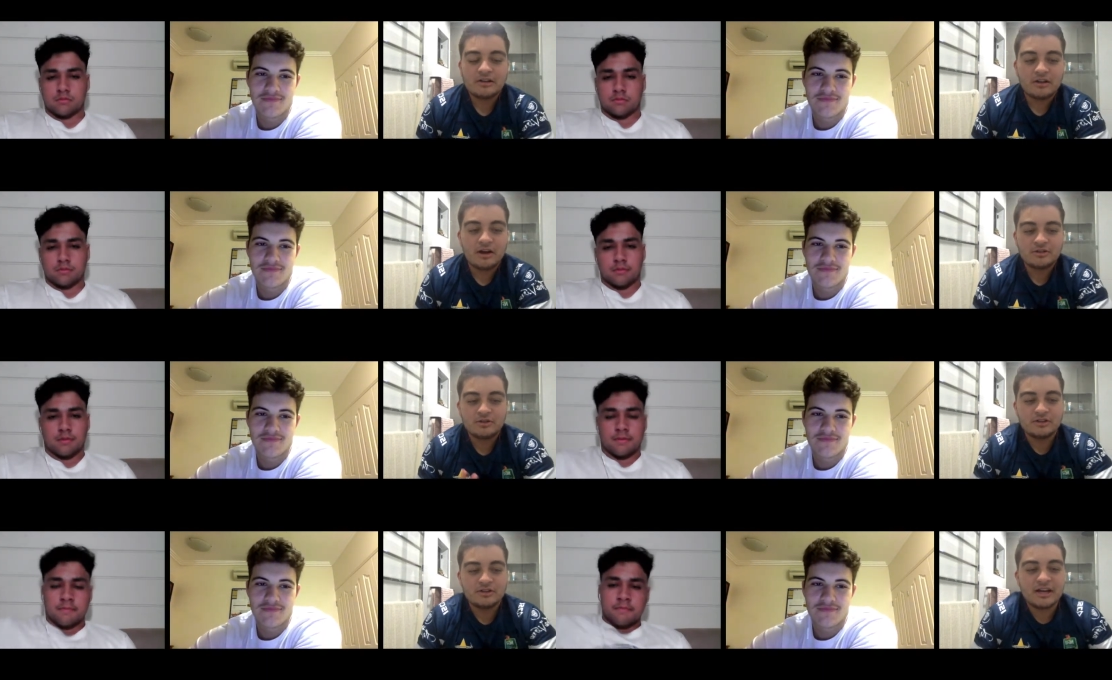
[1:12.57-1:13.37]
Speaker 1: like
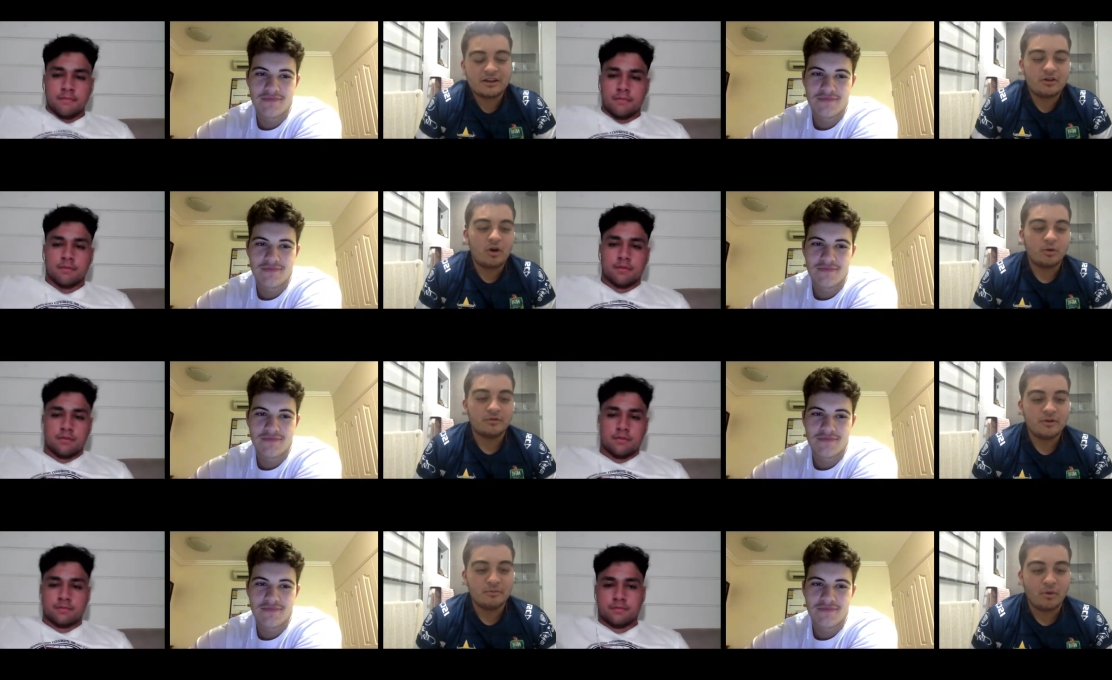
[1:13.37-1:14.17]
should have taken
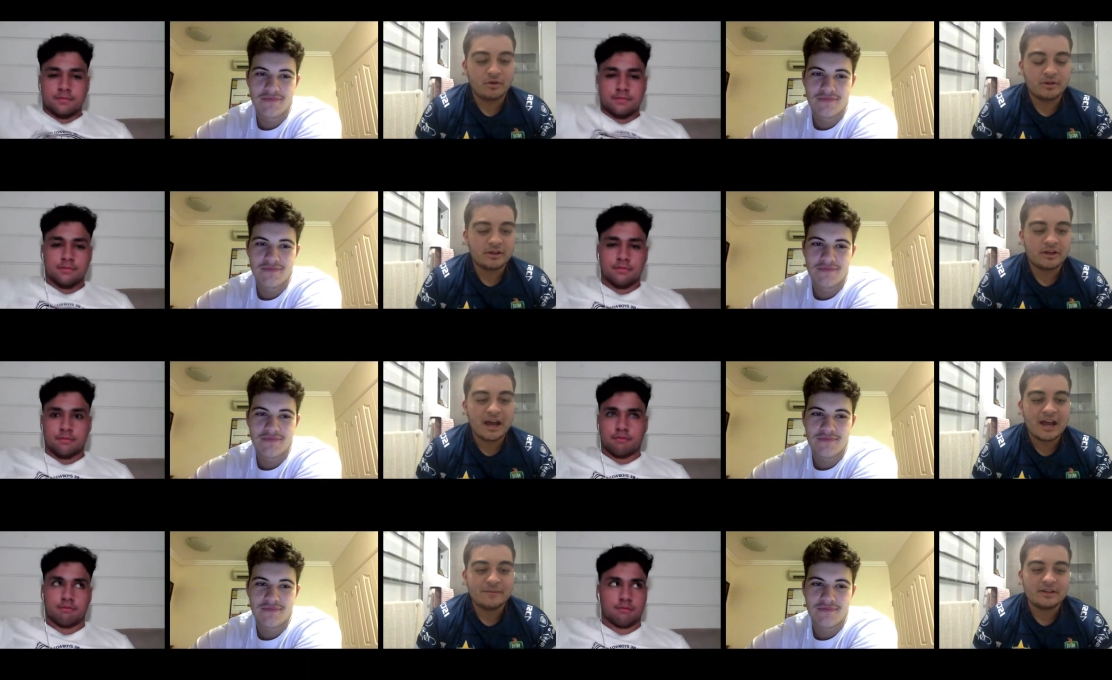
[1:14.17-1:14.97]
hold of it more of the
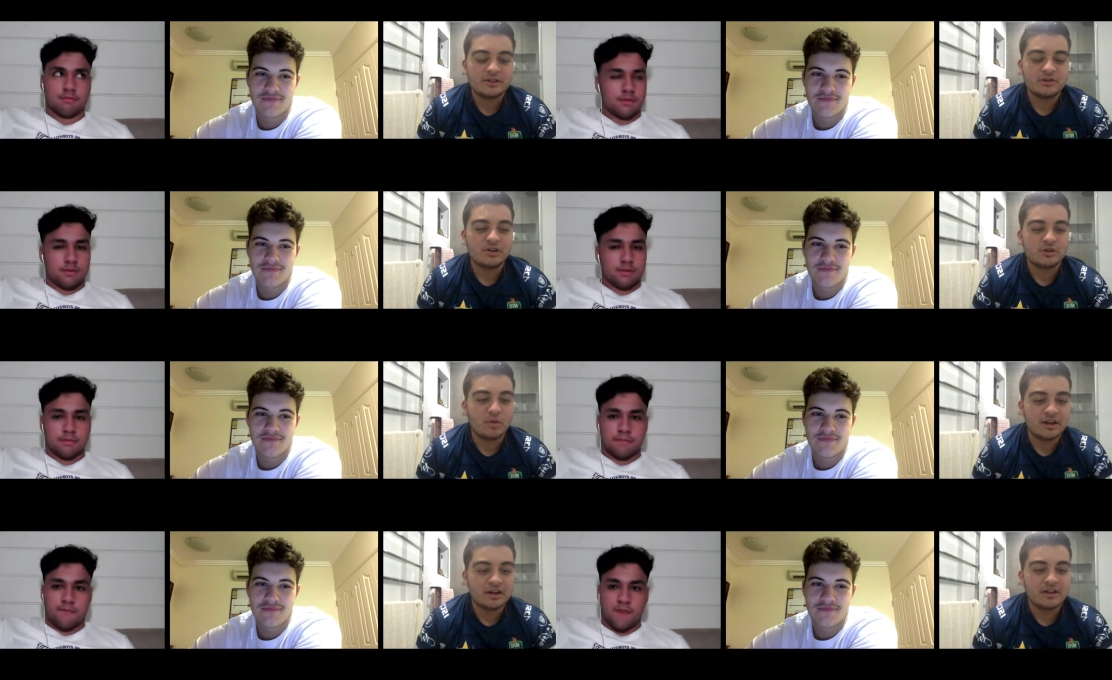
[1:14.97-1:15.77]
game and they should have
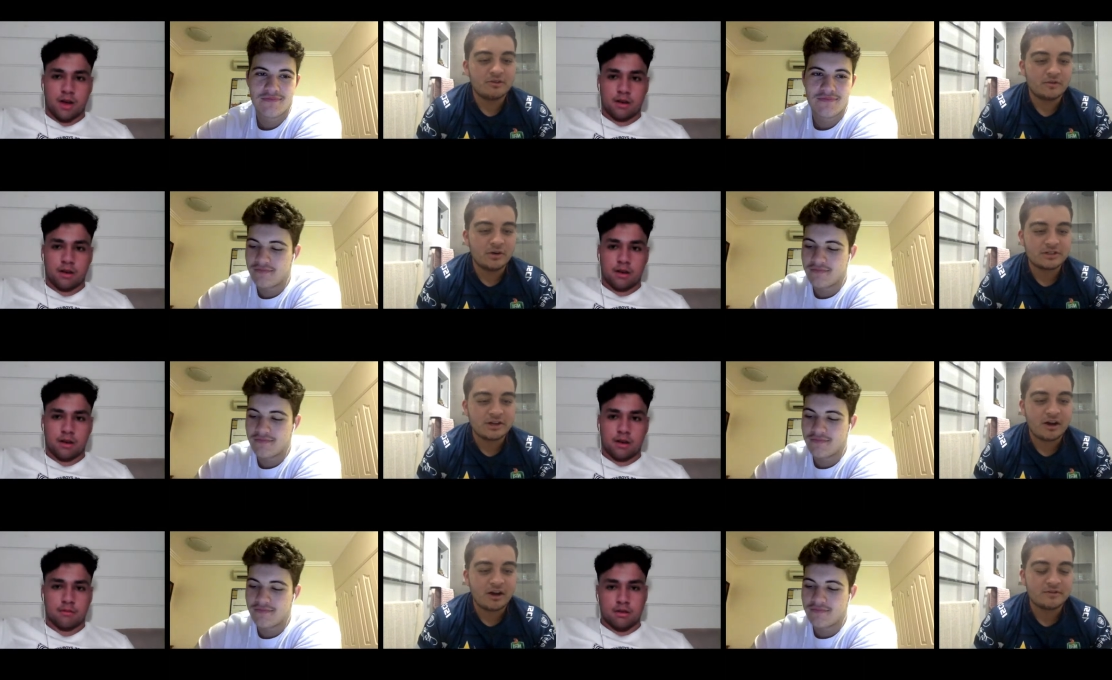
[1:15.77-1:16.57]
just won it in the first
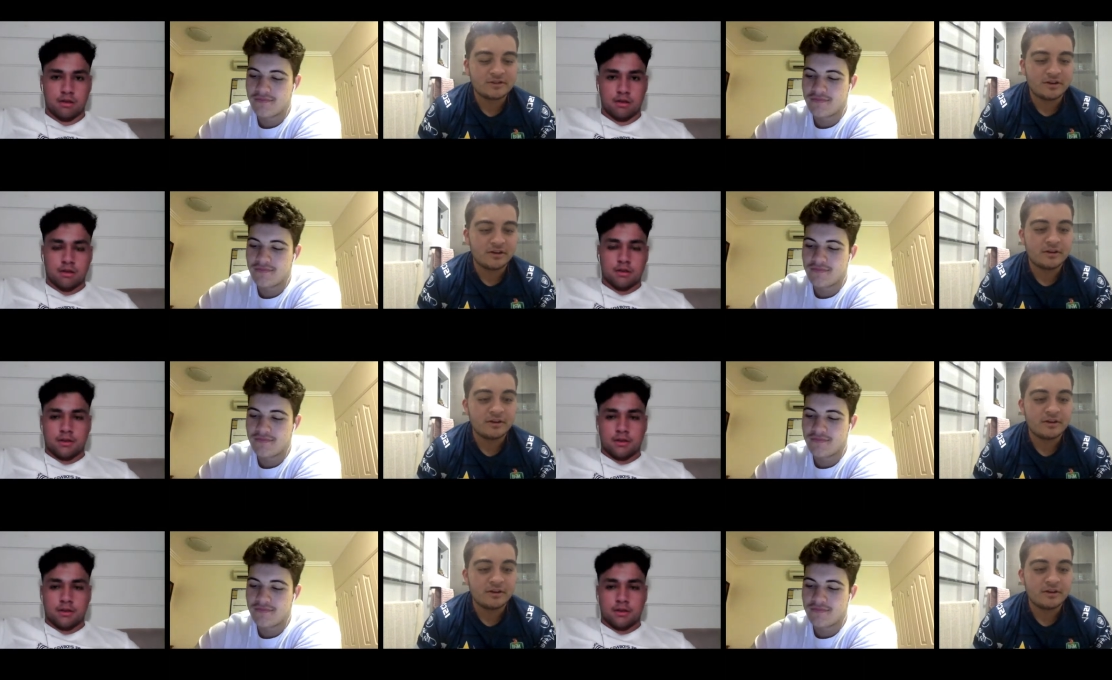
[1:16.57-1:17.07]
half. So